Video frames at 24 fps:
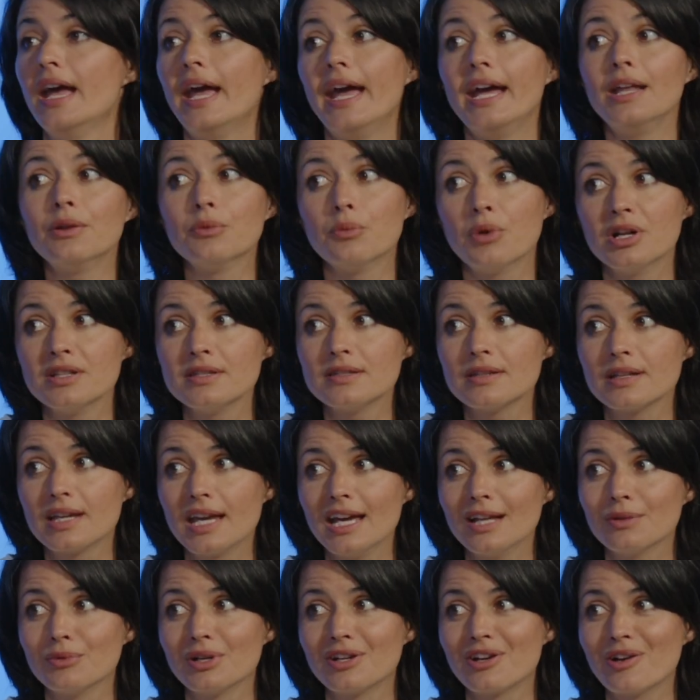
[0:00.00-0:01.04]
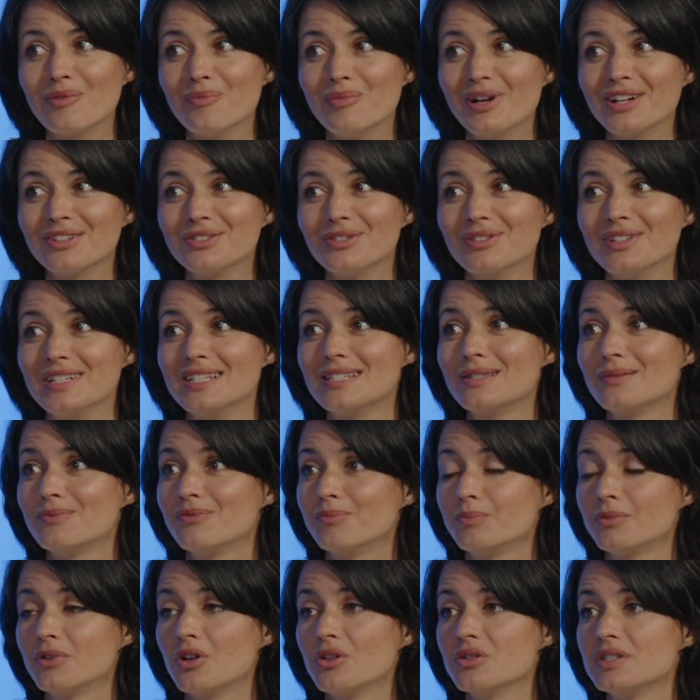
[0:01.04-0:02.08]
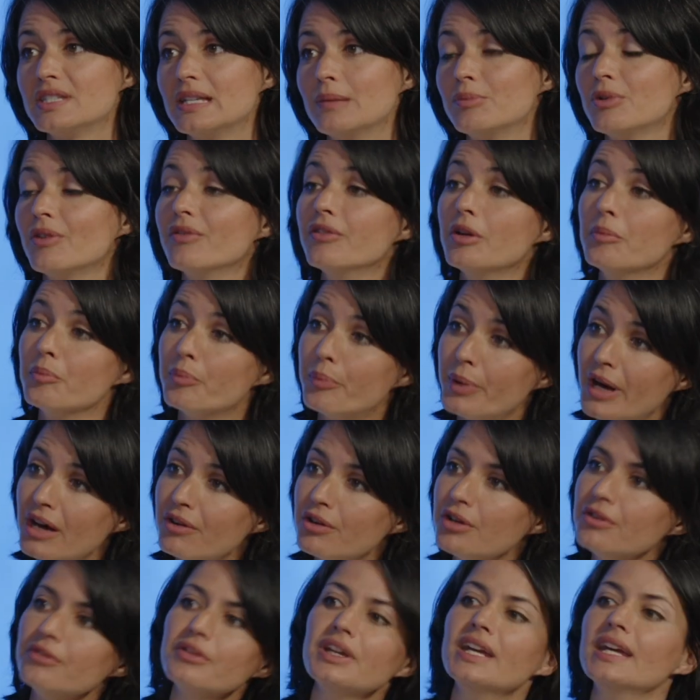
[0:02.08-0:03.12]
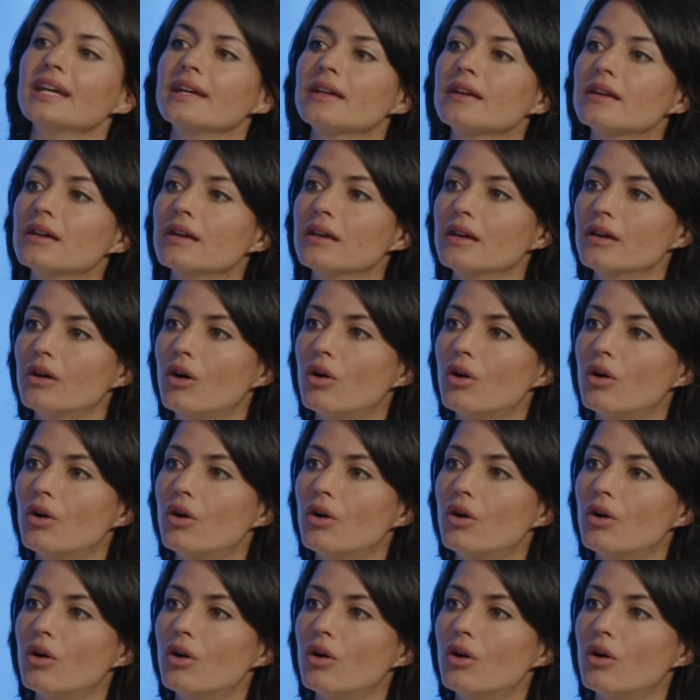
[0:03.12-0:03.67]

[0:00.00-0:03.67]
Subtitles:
And once again, we come back to this concept of empowering